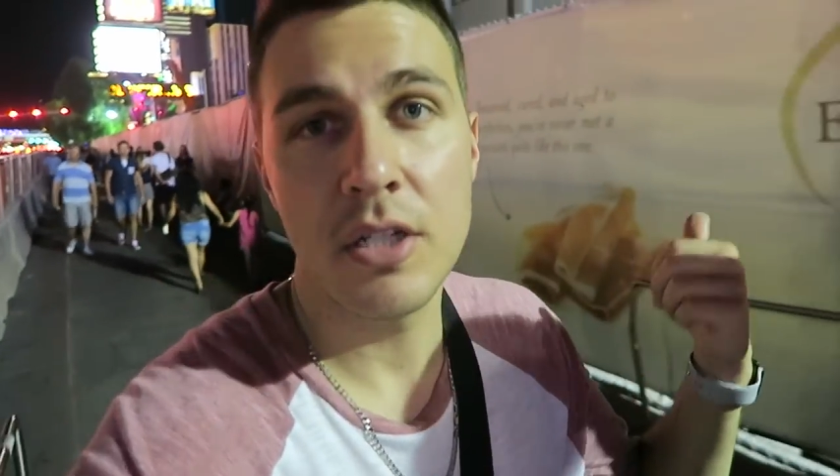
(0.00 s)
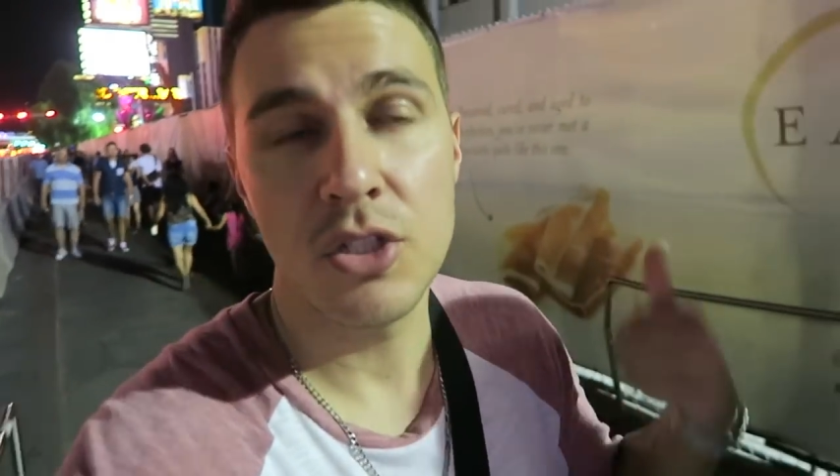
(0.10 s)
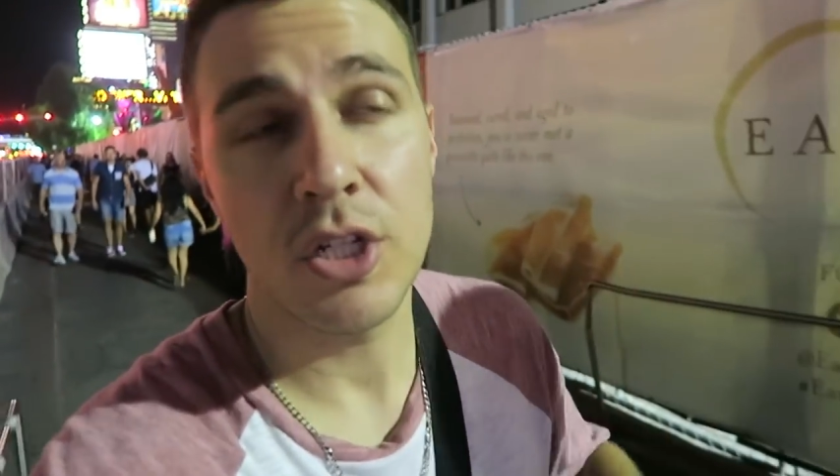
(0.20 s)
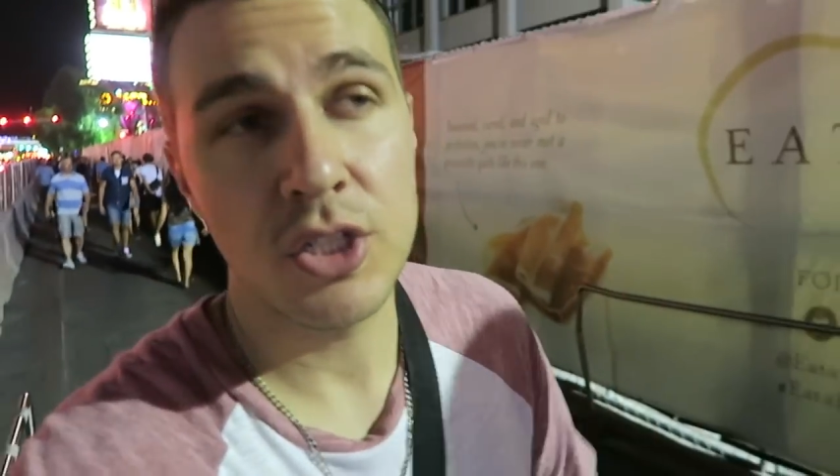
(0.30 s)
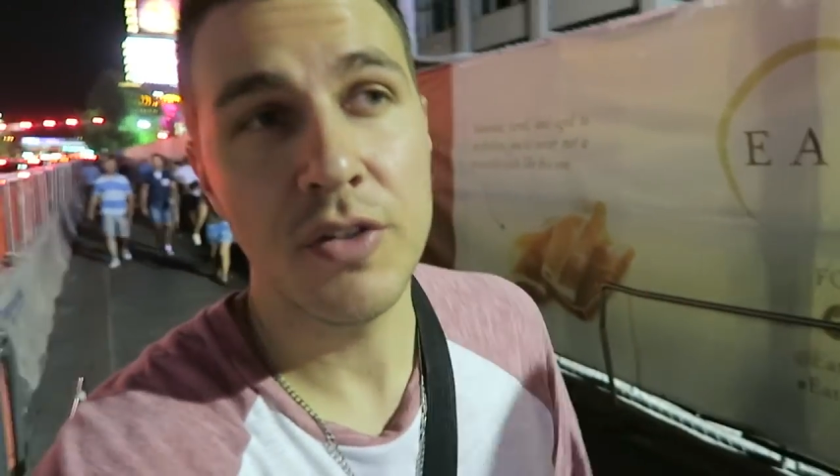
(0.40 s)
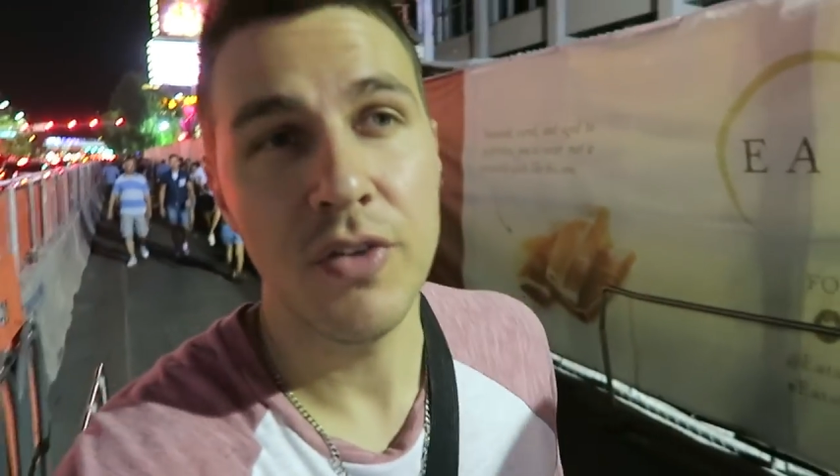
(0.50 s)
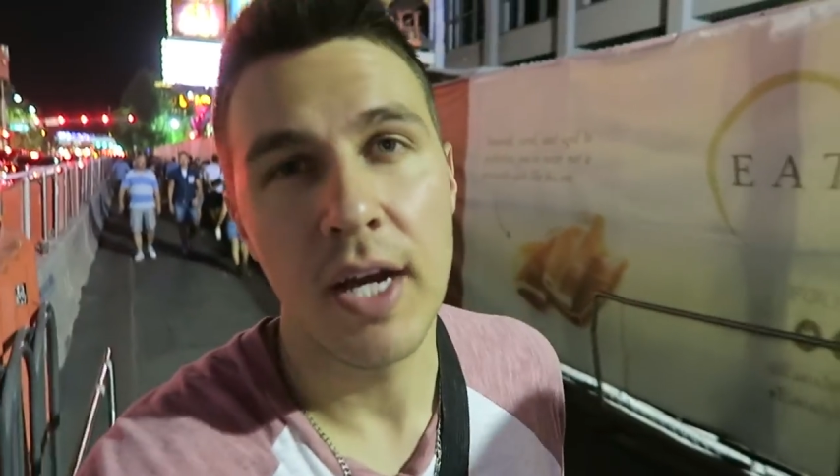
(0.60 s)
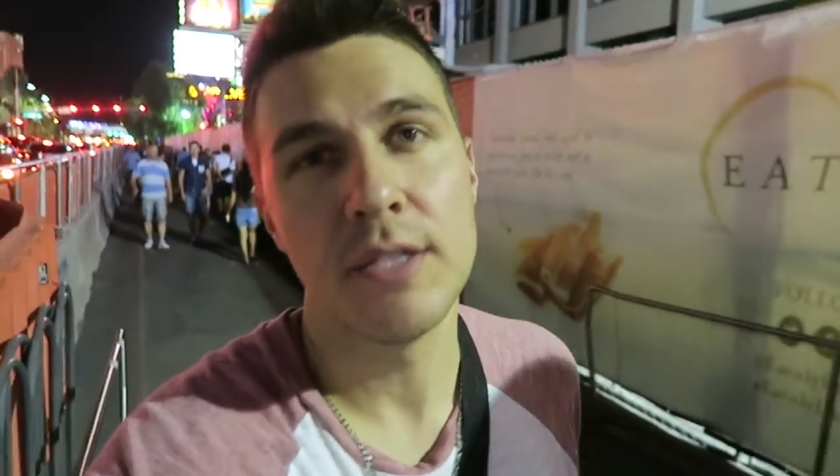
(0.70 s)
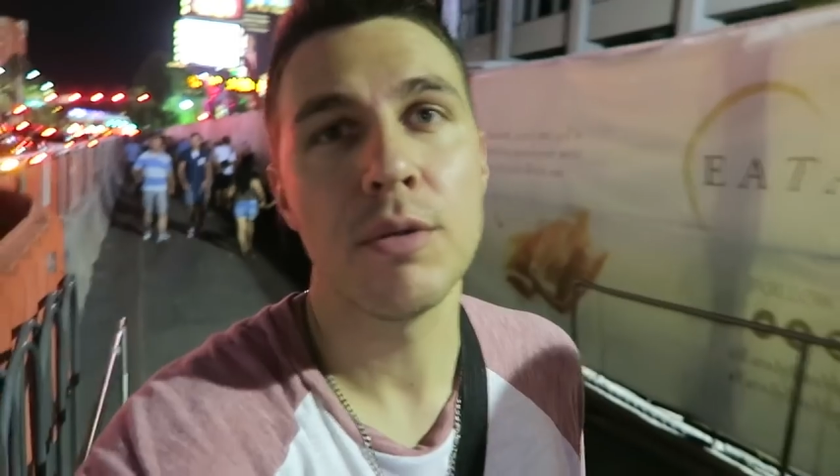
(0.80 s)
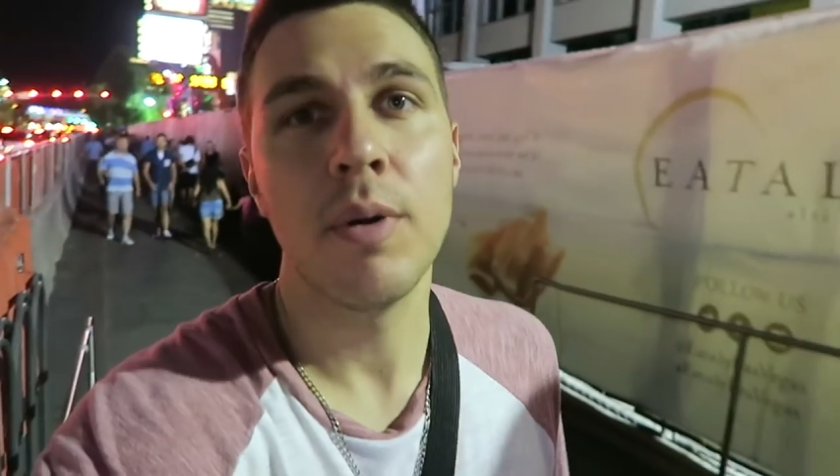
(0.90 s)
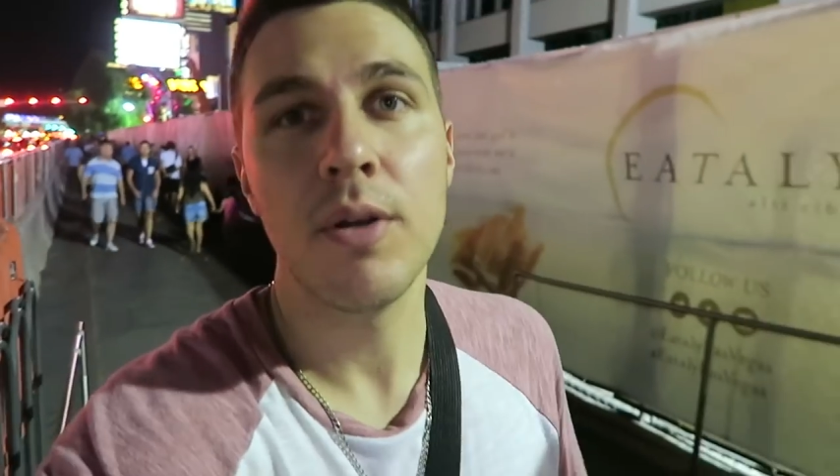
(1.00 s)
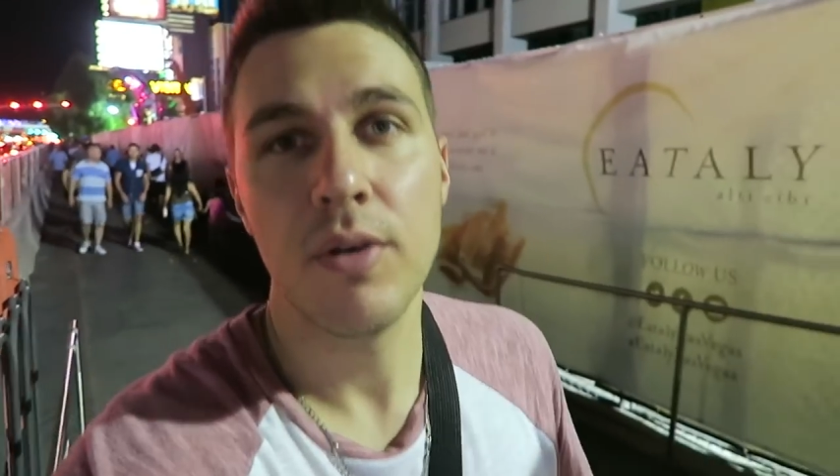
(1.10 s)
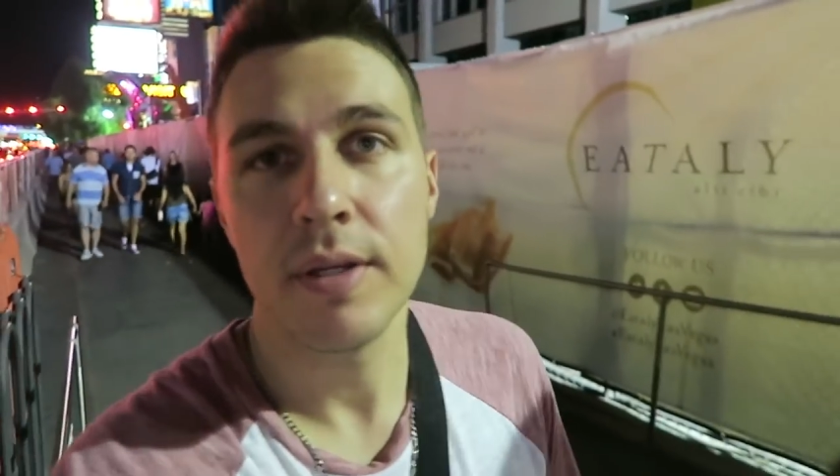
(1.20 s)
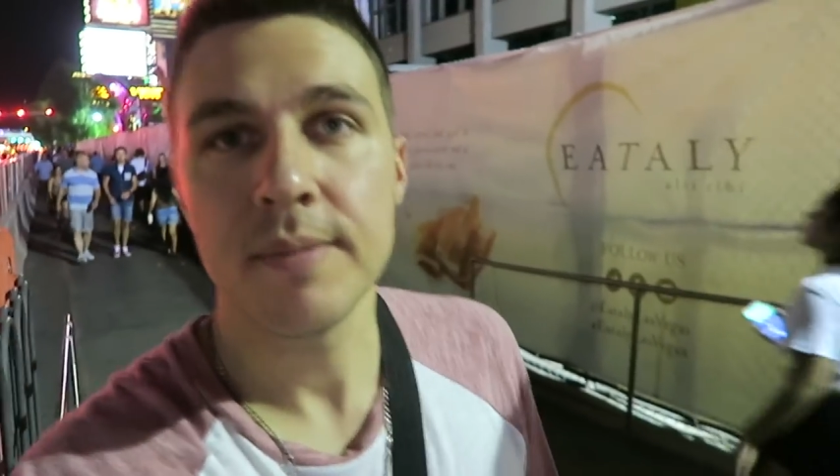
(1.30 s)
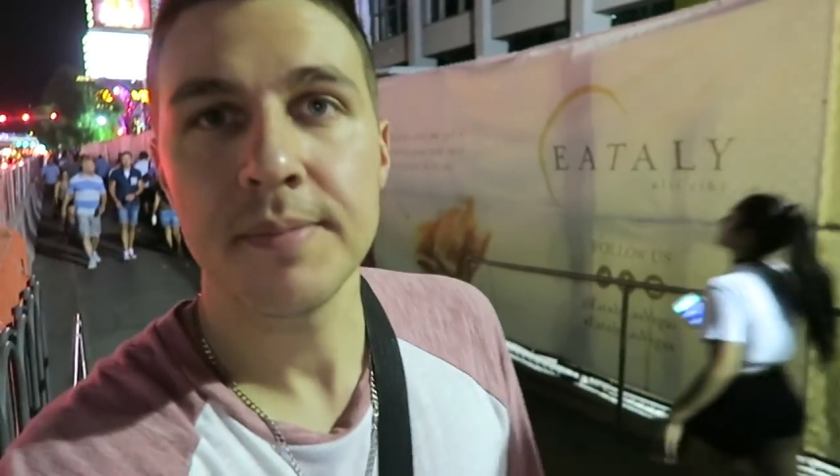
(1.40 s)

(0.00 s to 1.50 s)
construction if you guys are wondering.